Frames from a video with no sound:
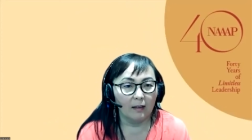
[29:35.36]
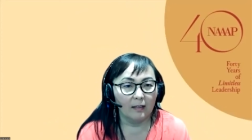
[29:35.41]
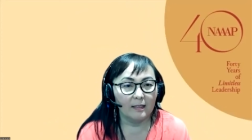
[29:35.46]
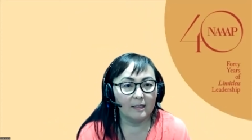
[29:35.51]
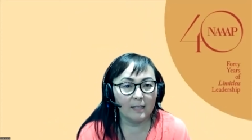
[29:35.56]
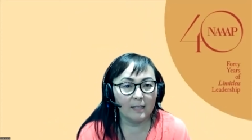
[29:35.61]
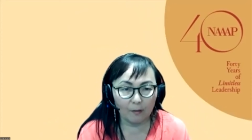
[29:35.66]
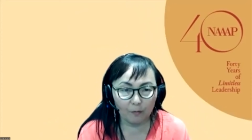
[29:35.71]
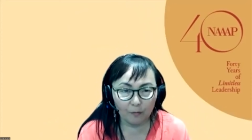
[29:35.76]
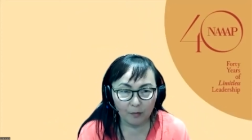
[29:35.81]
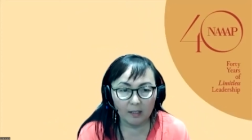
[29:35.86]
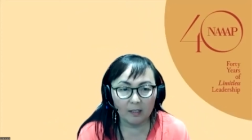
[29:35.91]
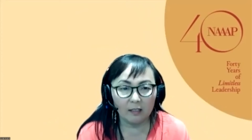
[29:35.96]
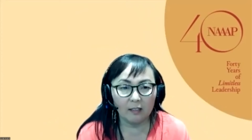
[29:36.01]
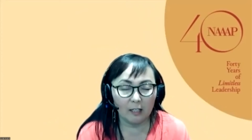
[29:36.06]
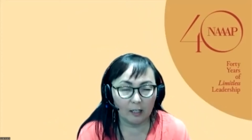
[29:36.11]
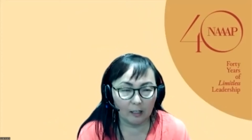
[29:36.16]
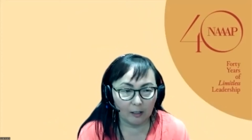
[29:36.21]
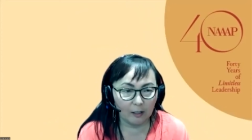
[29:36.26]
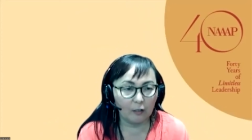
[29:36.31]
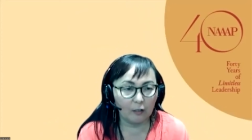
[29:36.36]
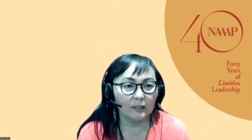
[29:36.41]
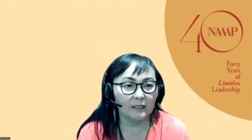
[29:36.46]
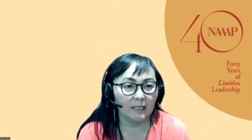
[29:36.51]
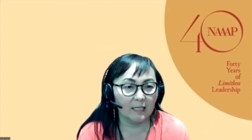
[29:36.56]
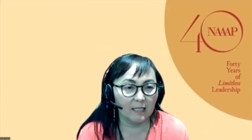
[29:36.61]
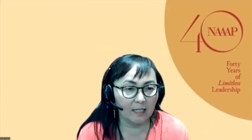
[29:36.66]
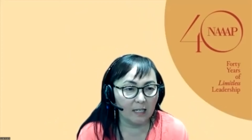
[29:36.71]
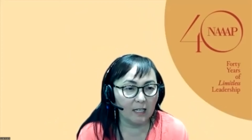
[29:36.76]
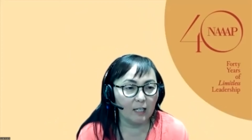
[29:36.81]
definitely there's
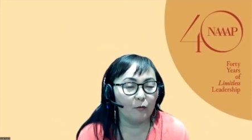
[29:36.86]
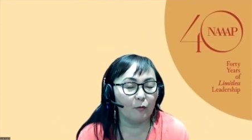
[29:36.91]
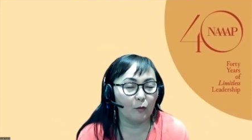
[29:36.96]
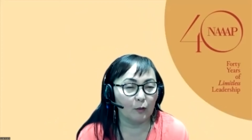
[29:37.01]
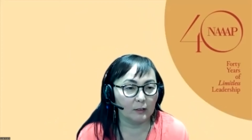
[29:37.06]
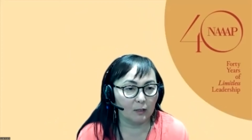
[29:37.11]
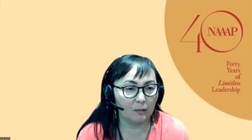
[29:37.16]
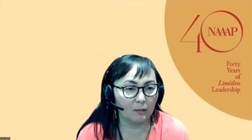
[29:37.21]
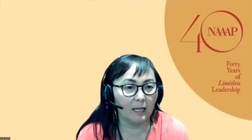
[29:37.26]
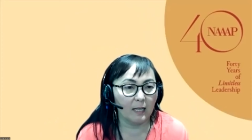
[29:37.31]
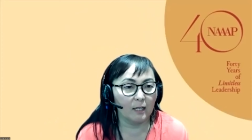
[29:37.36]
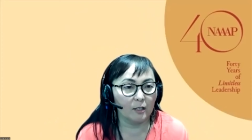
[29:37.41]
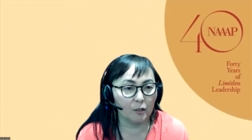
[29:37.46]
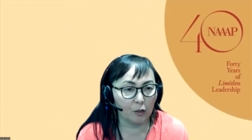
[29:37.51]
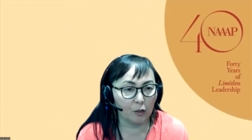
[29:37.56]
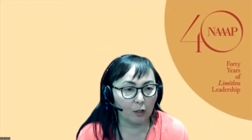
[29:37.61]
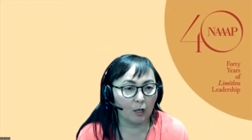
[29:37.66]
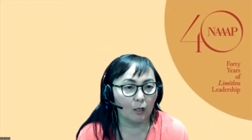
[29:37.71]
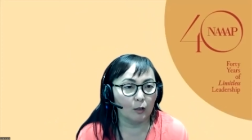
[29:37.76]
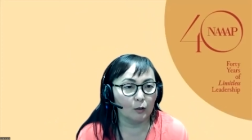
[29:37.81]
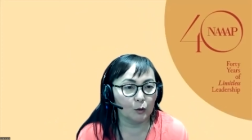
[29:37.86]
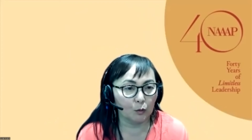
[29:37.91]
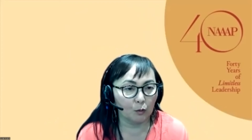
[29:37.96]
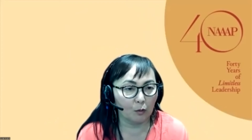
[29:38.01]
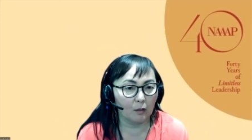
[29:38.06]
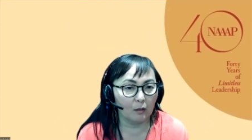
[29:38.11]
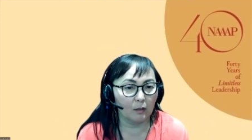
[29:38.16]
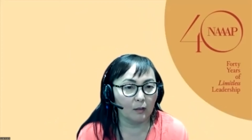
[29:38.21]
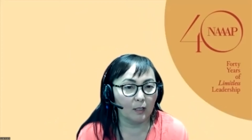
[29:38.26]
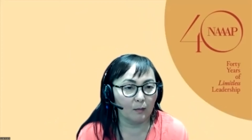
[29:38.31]
a need for some
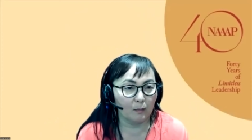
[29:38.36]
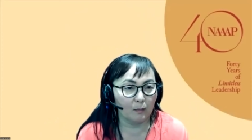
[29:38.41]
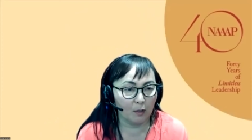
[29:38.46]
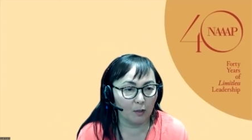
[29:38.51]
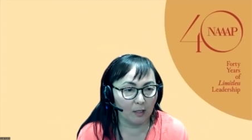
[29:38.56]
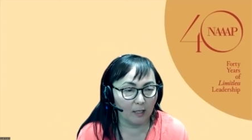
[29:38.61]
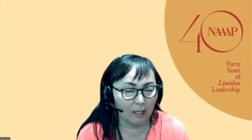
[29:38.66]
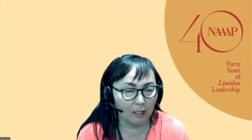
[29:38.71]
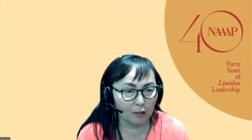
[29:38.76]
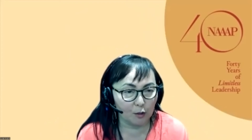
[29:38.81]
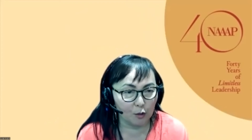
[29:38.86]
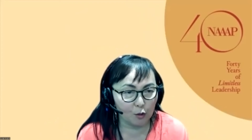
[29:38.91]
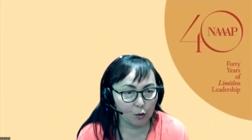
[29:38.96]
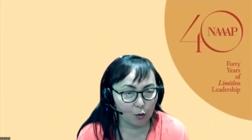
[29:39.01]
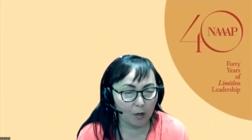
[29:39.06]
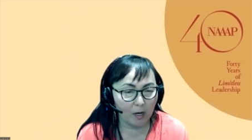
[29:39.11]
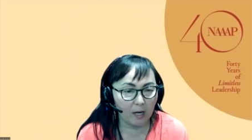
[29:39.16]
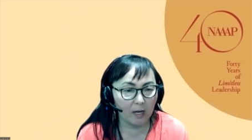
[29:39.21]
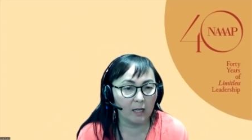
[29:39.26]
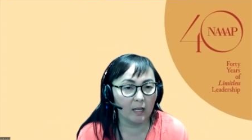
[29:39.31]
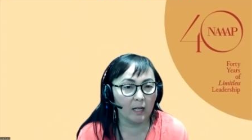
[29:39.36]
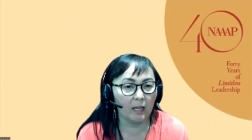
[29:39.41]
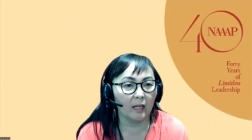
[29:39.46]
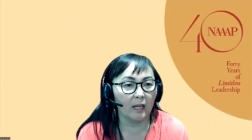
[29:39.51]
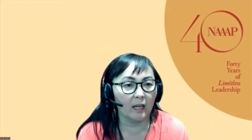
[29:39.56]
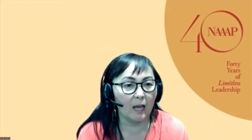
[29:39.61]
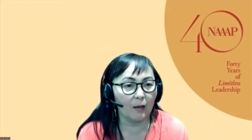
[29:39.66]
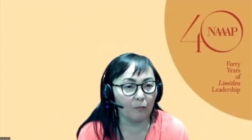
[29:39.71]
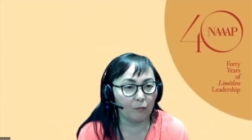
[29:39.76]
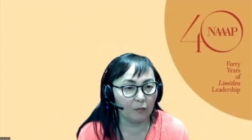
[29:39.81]
intercultural communications training,
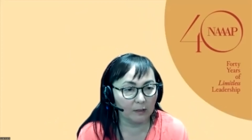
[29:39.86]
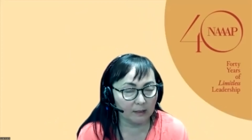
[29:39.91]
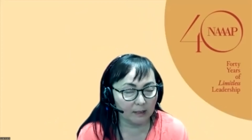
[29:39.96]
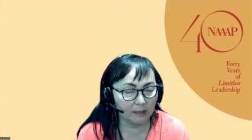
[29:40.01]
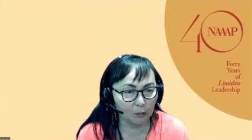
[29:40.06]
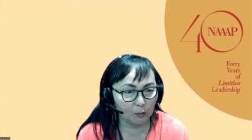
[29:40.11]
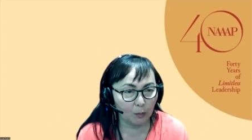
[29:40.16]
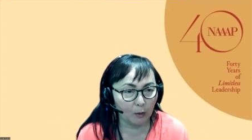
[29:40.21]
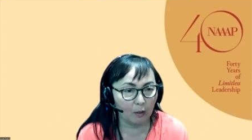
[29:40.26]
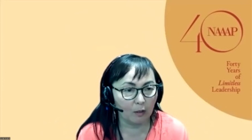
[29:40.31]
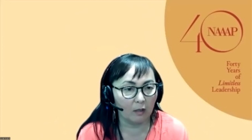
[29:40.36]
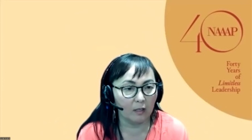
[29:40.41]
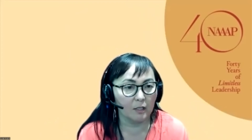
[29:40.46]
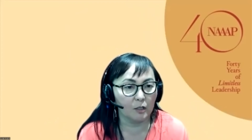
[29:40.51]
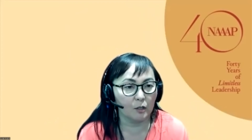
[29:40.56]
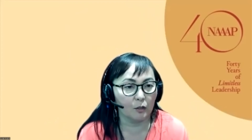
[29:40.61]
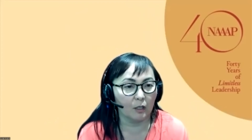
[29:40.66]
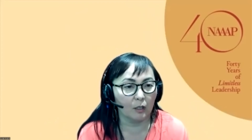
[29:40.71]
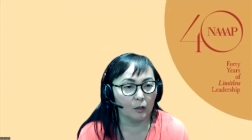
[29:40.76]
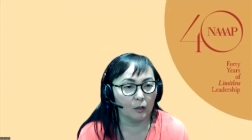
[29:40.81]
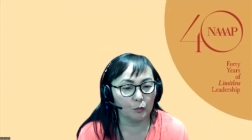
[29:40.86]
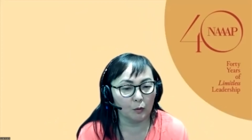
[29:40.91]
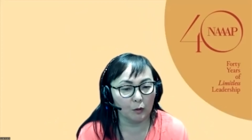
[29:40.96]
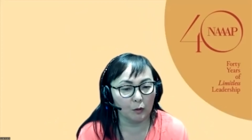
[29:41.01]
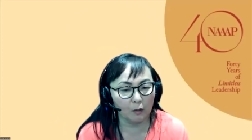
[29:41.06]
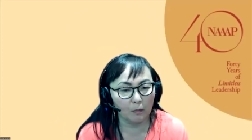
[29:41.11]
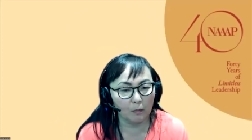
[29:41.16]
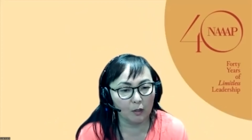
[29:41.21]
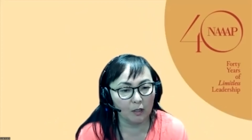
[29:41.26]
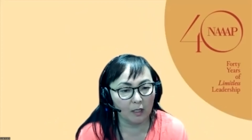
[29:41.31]
emphasis put on intercultural
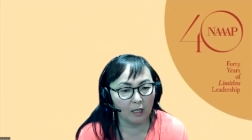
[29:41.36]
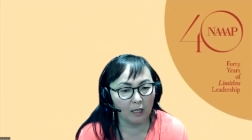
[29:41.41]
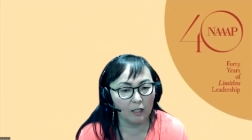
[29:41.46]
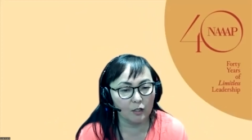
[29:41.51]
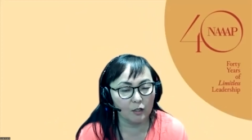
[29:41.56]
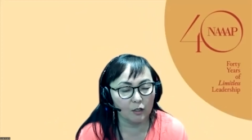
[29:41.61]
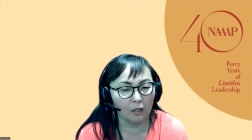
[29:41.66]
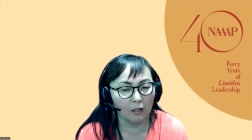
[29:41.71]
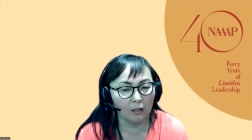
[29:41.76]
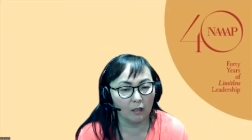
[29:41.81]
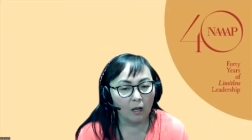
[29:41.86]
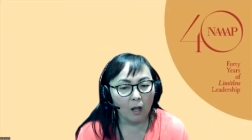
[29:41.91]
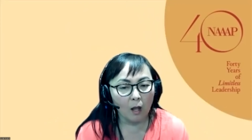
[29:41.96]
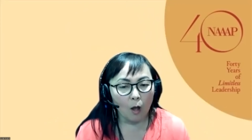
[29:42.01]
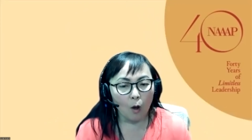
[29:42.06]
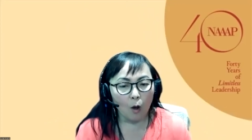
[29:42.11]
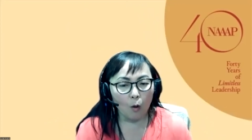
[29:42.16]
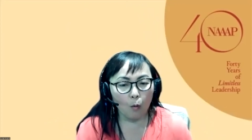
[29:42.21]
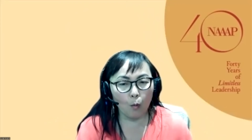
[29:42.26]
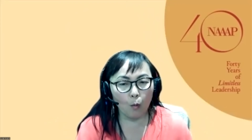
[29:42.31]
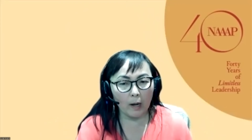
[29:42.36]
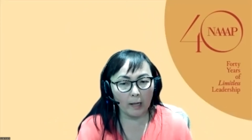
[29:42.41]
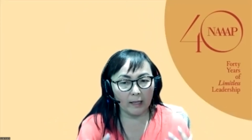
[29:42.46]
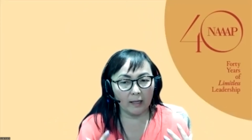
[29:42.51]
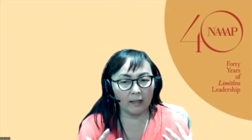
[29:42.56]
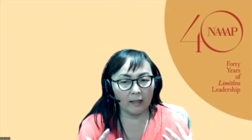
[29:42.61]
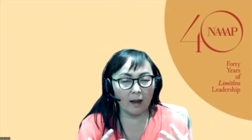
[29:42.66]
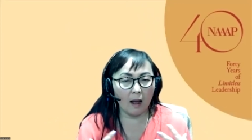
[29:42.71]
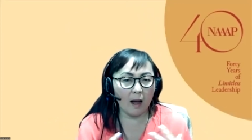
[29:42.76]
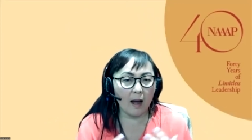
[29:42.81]
communication. What
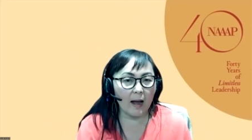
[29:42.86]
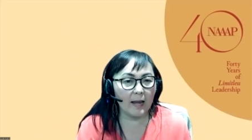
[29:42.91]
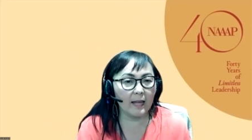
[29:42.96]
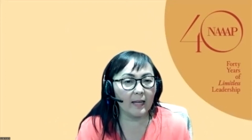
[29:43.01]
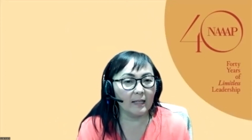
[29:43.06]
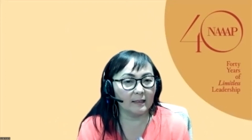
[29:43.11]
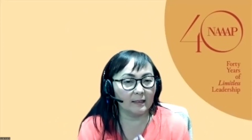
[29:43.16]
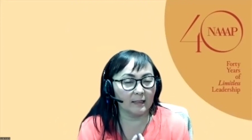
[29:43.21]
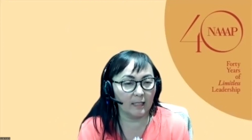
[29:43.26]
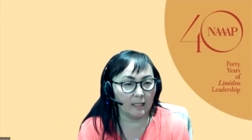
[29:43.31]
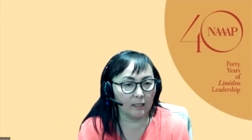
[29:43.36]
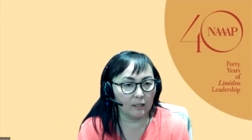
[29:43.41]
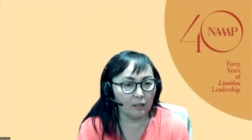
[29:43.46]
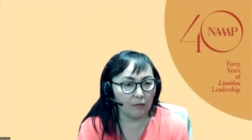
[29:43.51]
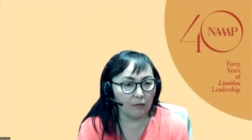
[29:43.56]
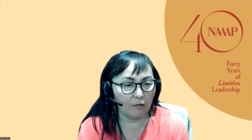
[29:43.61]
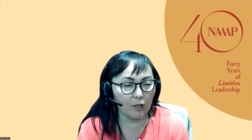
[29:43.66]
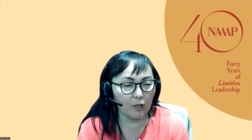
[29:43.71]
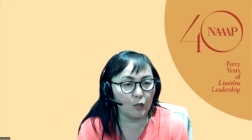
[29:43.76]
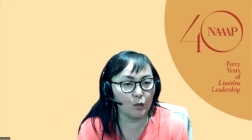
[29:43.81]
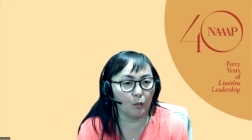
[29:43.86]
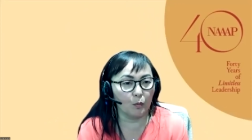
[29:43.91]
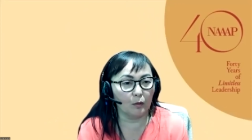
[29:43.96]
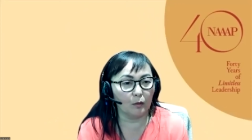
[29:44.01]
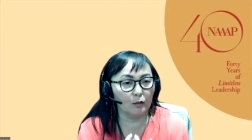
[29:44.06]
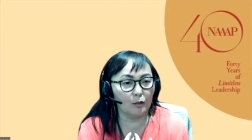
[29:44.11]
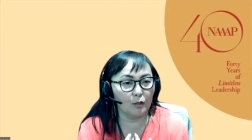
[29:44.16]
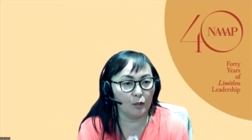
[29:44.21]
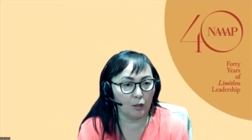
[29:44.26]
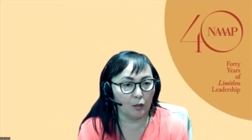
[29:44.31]
can I as an
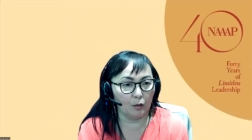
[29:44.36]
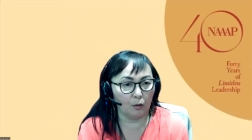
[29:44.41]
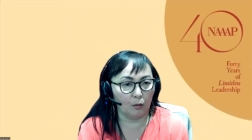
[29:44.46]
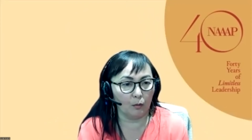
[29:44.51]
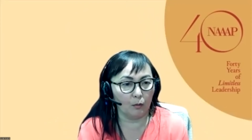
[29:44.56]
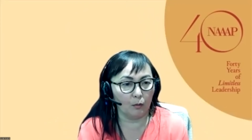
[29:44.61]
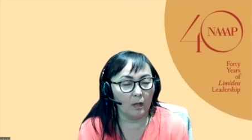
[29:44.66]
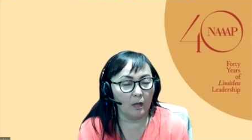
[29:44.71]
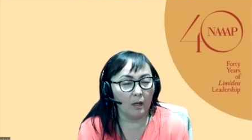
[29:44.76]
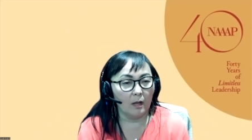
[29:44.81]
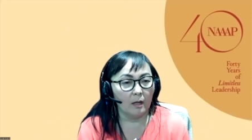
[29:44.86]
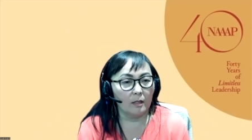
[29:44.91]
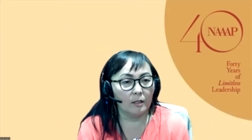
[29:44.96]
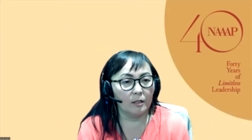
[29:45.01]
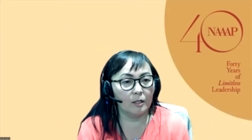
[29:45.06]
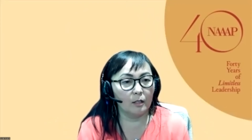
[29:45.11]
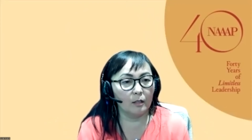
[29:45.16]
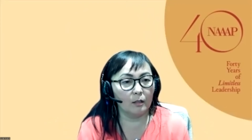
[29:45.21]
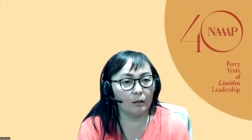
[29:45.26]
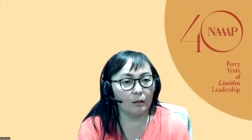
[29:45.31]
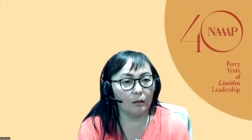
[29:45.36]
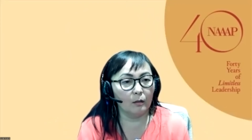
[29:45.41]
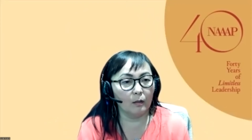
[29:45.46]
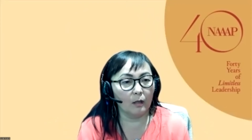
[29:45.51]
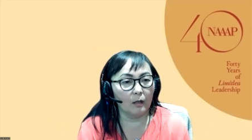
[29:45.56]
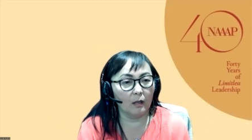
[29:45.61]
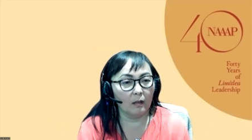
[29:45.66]
individual do to